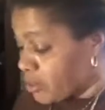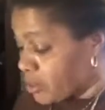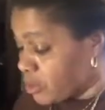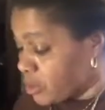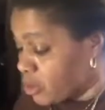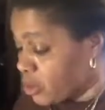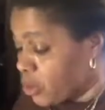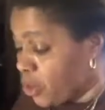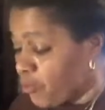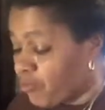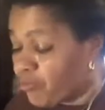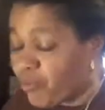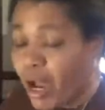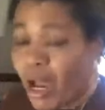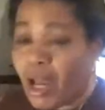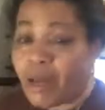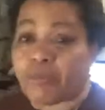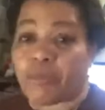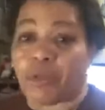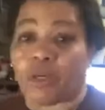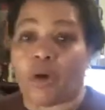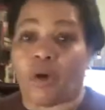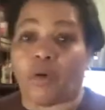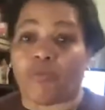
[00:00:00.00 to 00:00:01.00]
You can find
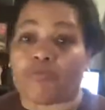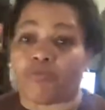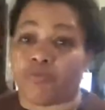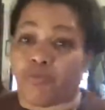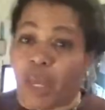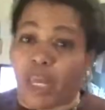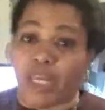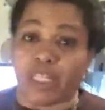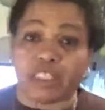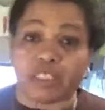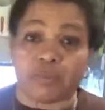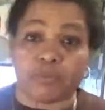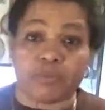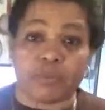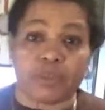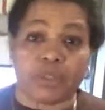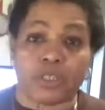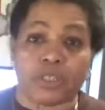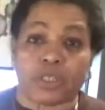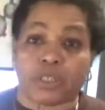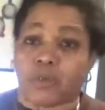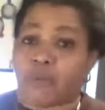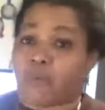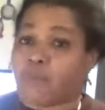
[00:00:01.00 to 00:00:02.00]
me on
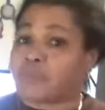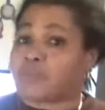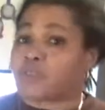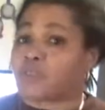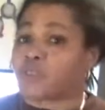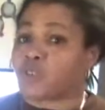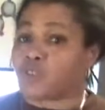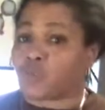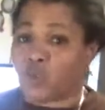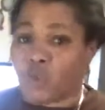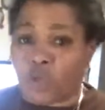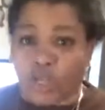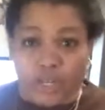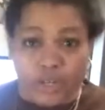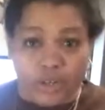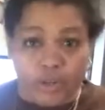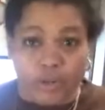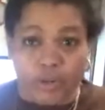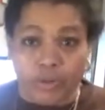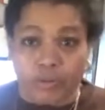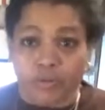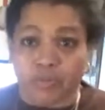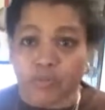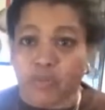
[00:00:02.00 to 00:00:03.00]
Facebook,
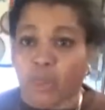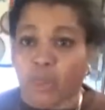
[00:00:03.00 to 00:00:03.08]
Twitter,